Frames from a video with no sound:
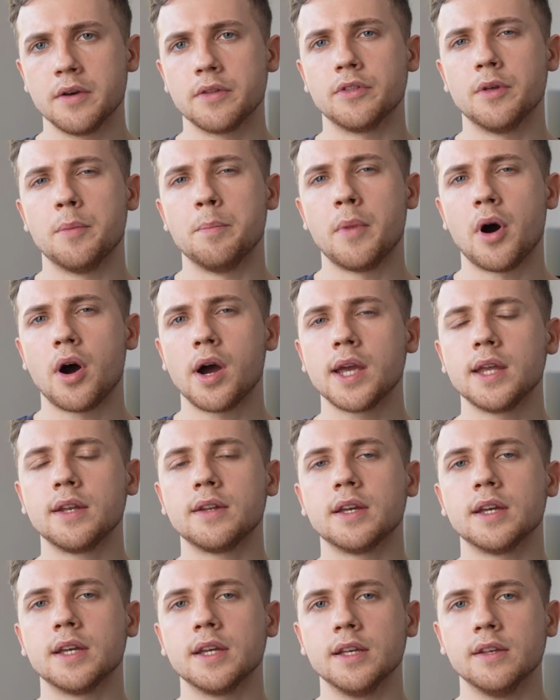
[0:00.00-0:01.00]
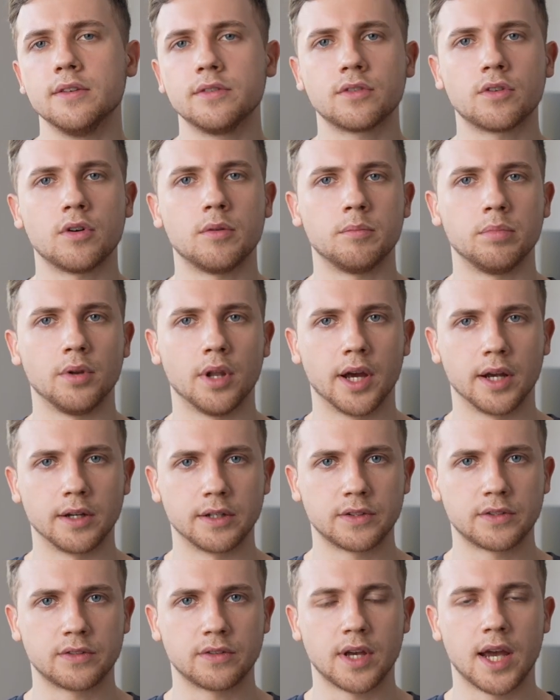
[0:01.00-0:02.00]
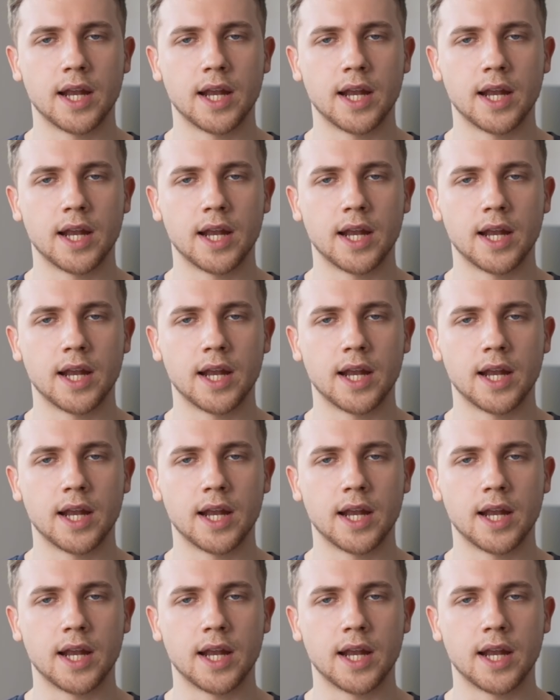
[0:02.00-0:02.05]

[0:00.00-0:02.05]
The mind is complex